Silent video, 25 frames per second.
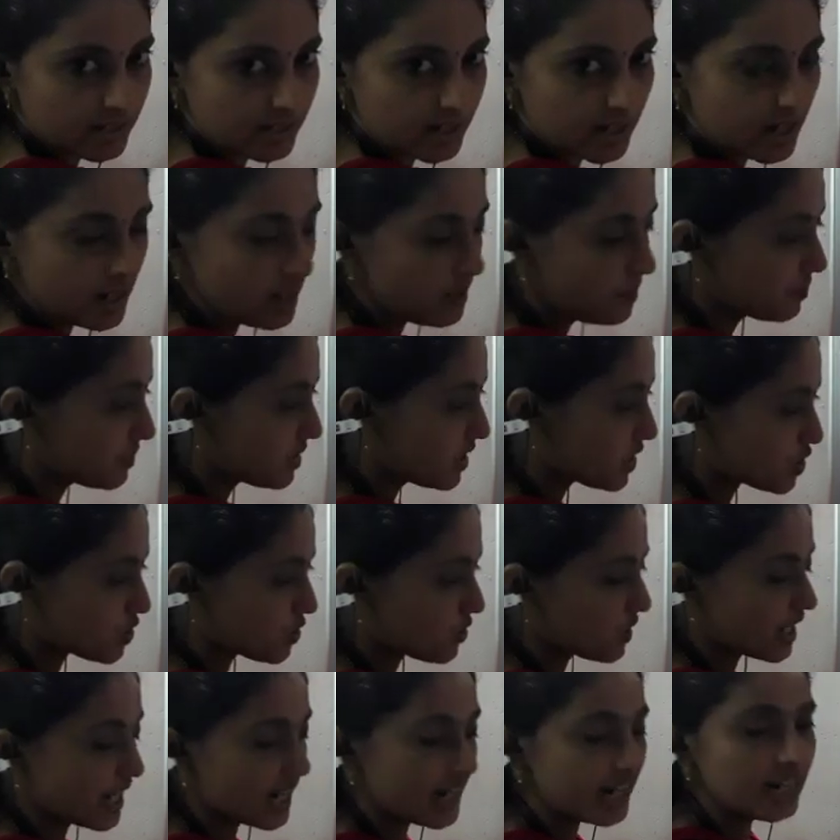is there. So
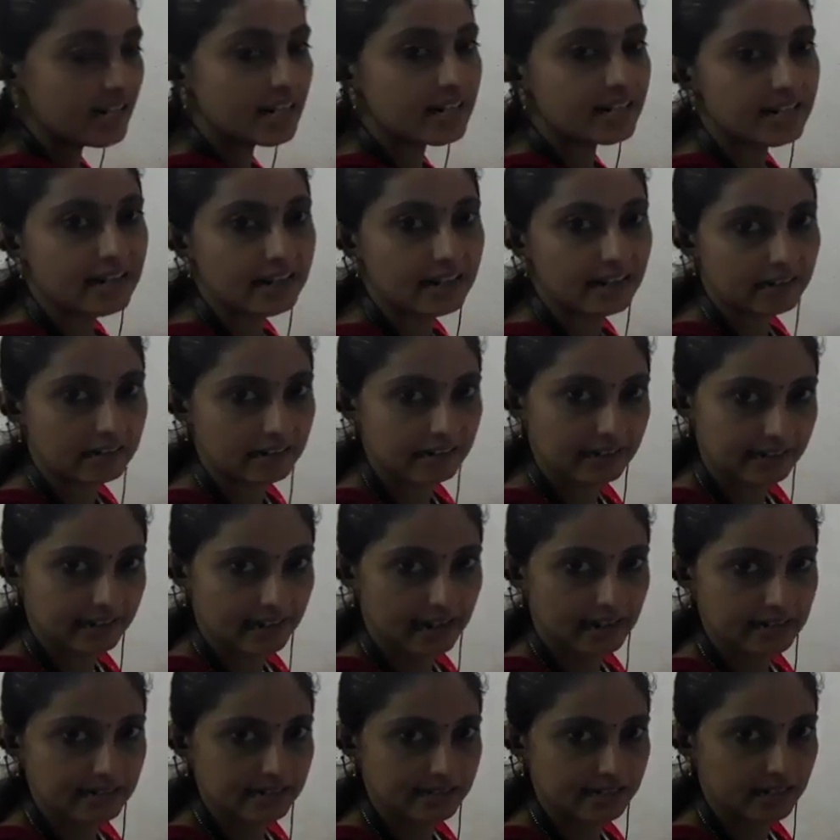you can directly
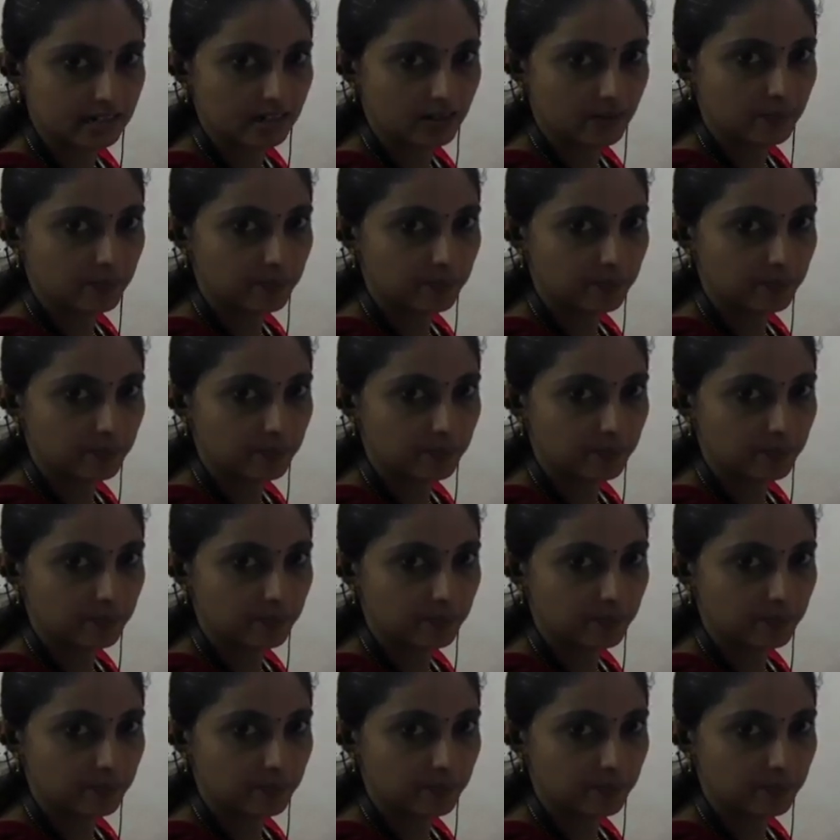cancel.